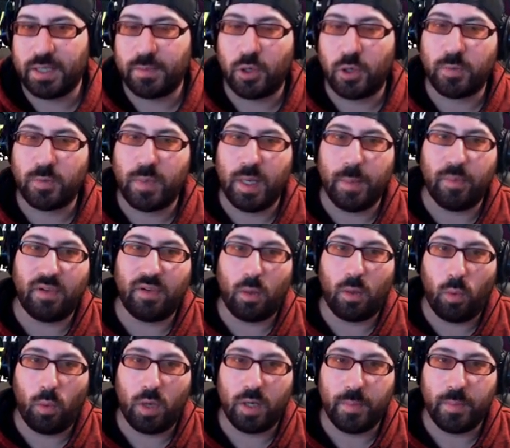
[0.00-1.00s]
Most people at
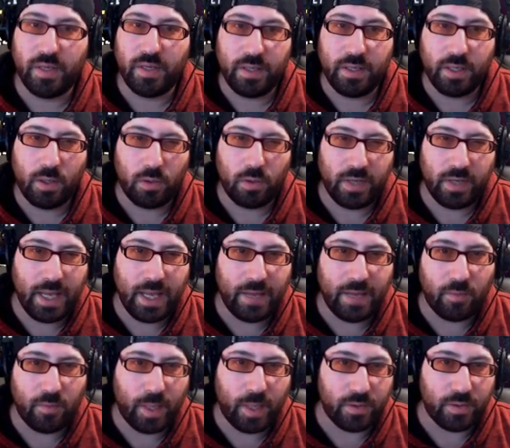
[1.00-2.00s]
one million only have
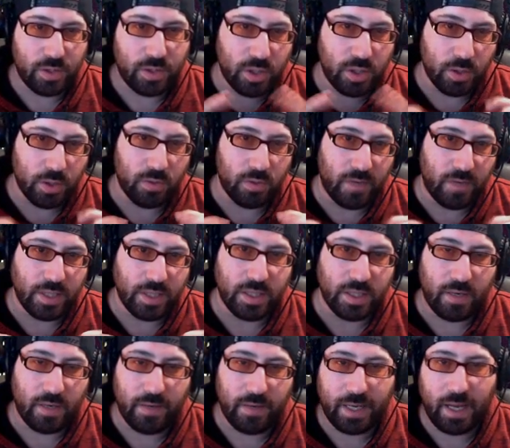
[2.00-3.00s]
about two
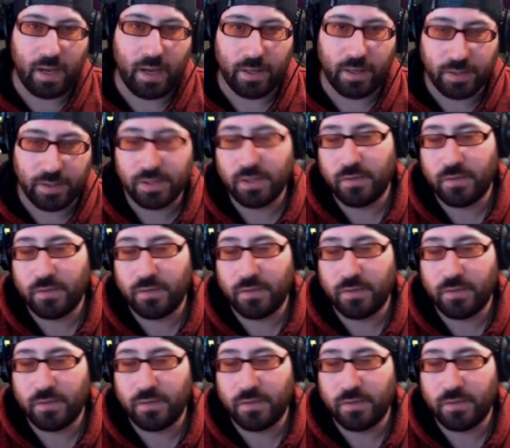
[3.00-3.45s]
legendary characters,